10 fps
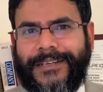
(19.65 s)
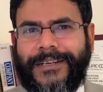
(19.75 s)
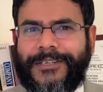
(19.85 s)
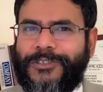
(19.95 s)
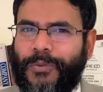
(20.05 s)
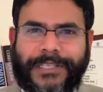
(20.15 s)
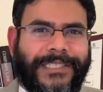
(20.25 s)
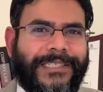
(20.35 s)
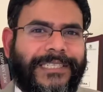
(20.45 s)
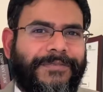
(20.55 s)
So, what's
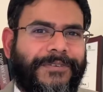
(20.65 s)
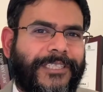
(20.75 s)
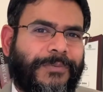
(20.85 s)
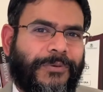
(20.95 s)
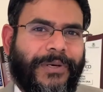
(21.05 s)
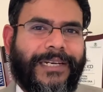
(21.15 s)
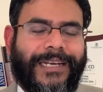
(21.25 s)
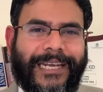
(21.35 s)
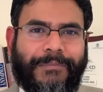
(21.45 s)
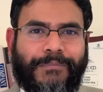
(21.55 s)
the difference between
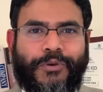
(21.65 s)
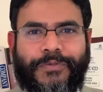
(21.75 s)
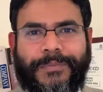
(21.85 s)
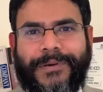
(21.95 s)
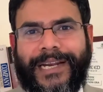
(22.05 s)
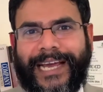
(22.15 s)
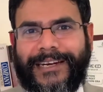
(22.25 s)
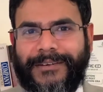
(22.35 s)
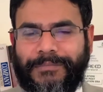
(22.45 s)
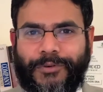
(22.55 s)
a movable
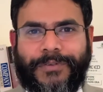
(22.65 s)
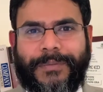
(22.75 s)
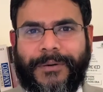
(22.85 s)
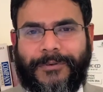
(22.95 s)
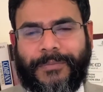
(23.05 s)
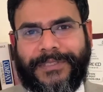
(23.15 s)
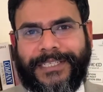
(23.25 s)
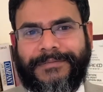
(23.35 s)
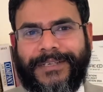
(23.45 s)
and movable property?